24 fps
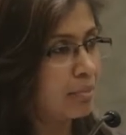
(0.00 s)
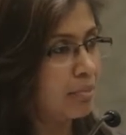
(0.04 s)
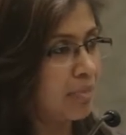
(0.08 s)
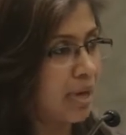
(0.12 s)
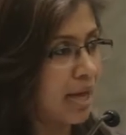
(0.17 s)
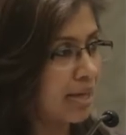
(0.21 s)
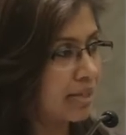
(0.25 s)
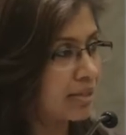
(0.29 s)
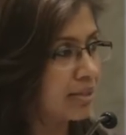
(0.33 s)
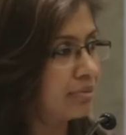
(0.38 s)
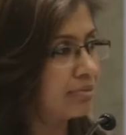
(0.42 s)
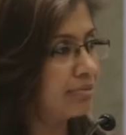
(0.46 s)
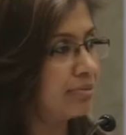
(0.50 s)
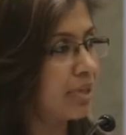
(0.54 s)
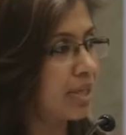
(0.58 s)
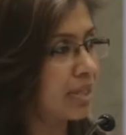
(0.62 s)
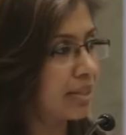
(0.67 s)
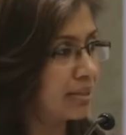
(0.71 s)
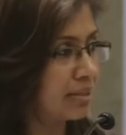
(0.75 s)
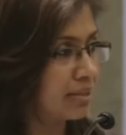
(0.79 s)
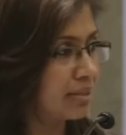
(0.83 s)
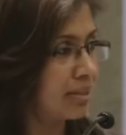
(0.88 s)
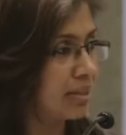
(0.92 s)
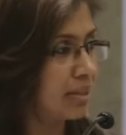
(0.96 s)

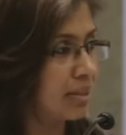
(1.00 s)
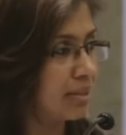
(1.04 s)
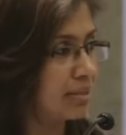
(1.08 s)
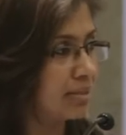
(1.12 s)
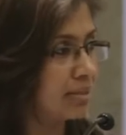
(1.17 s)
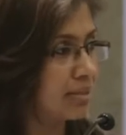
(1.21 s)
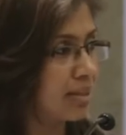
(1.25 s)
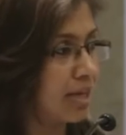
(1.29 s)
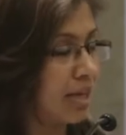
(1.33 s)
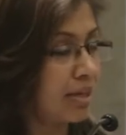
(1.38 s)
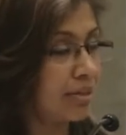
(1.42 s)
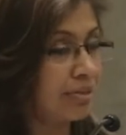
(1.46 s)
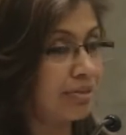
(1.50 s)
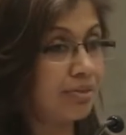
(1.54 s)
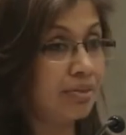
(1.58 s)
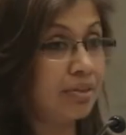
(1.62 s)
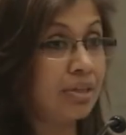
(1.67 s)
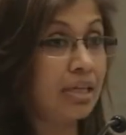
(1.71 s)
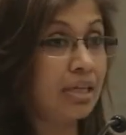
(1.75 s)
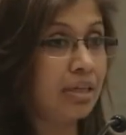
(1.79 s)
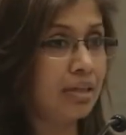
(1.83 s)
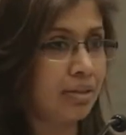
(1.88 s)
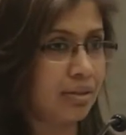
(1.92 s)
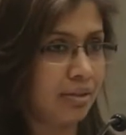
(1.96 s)
magnifying things and
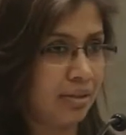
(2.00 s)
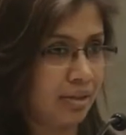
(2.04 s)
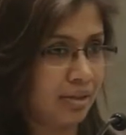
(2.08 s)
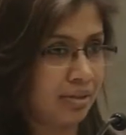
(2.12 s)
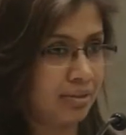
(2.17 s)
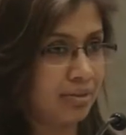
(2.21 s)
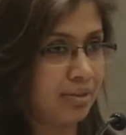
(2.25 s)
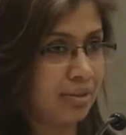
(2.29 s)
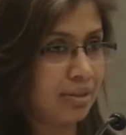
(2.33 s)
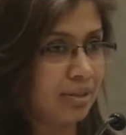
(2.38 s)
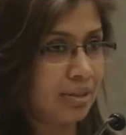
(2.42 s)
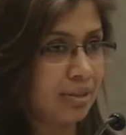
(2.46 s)
relearning